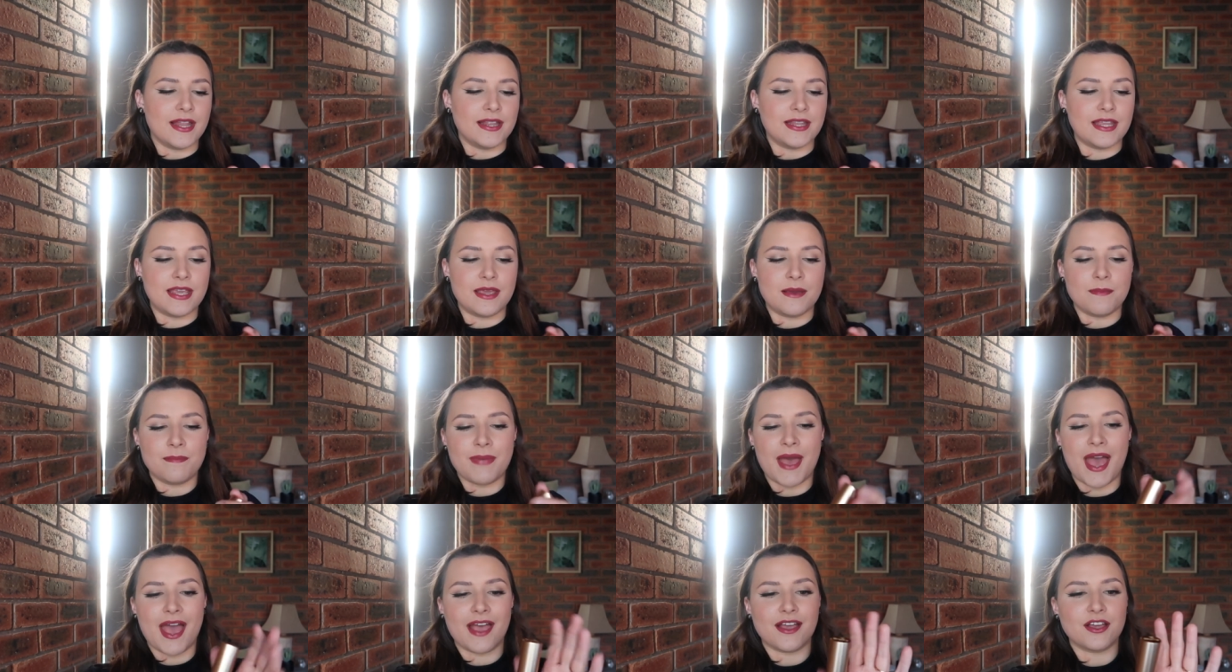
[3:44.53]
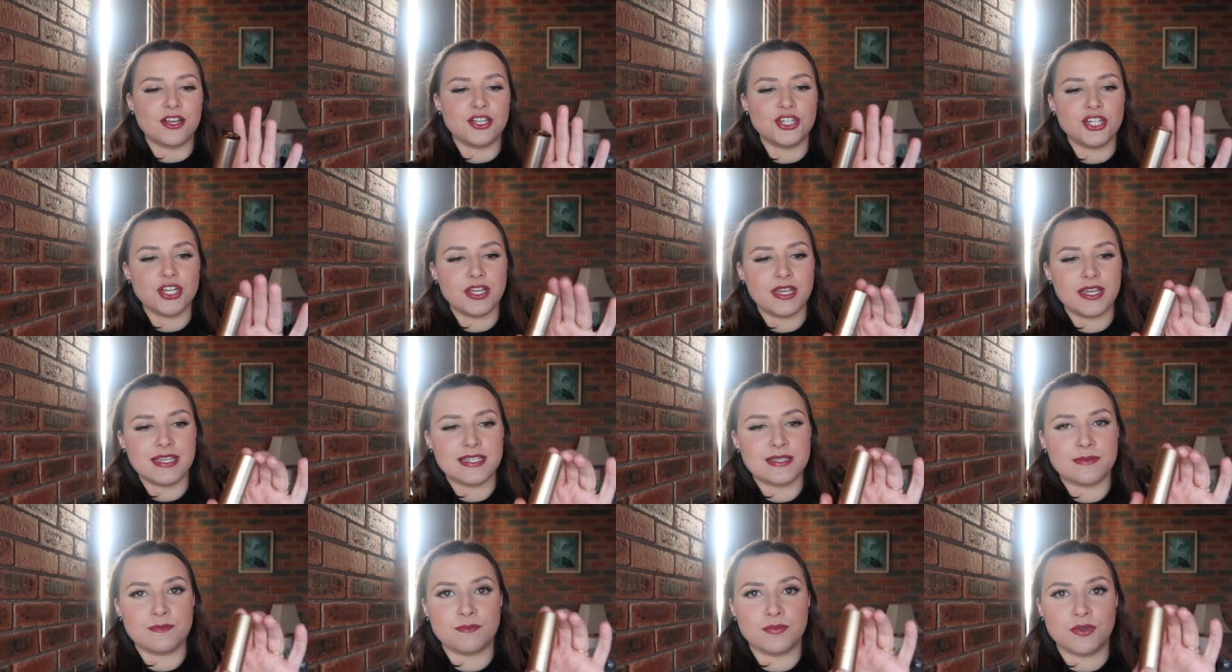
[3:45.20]
The packaging
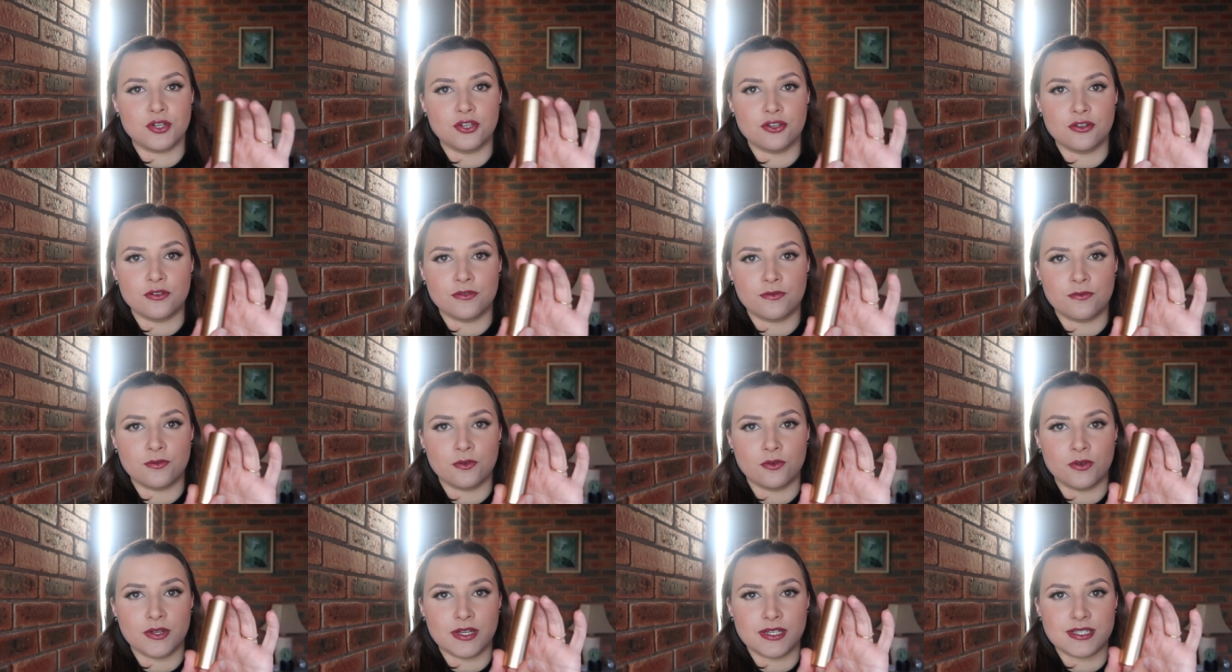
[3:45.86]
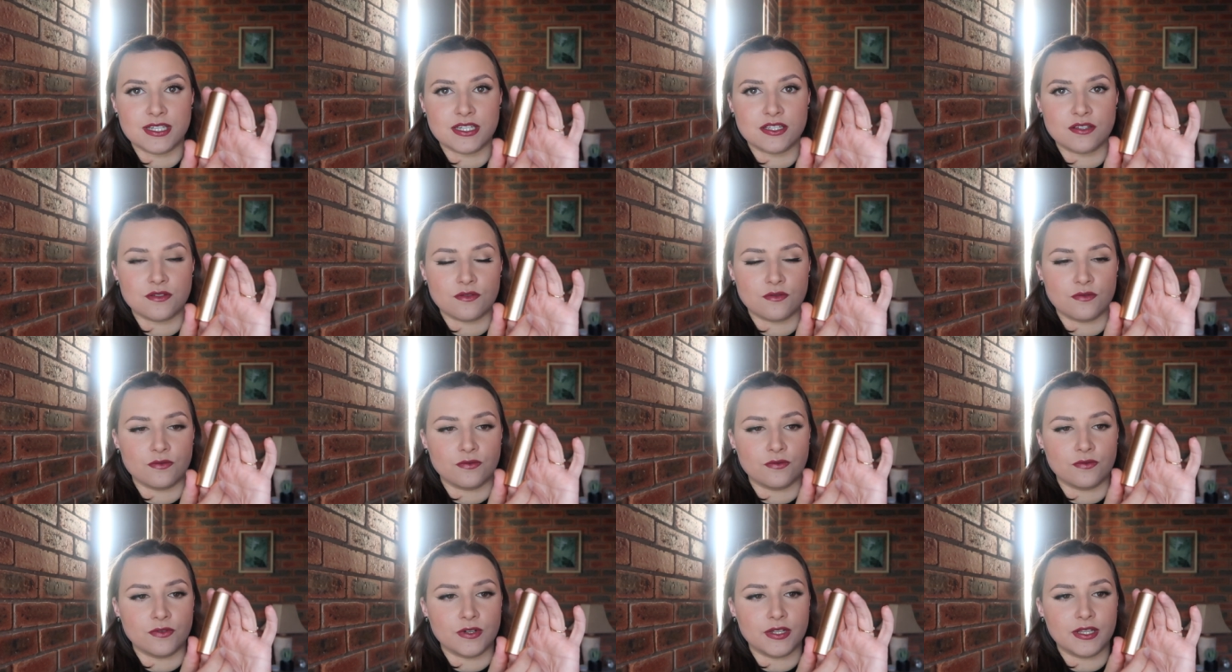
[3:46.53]
is beautiful. It's this
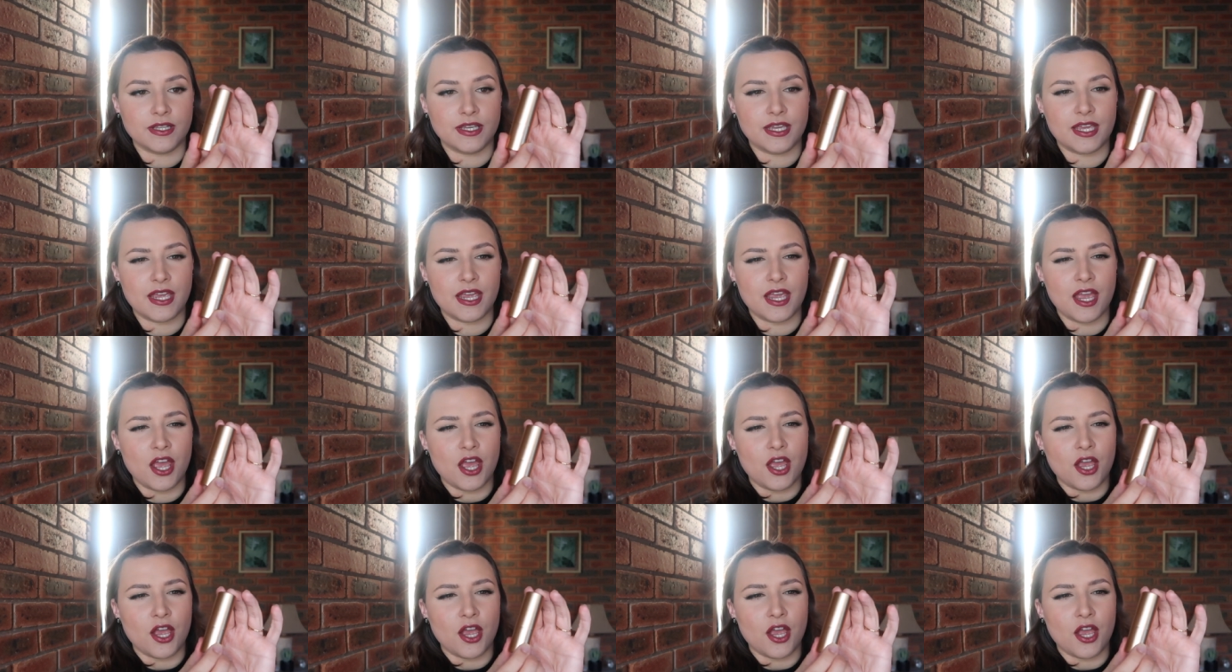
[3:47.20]
really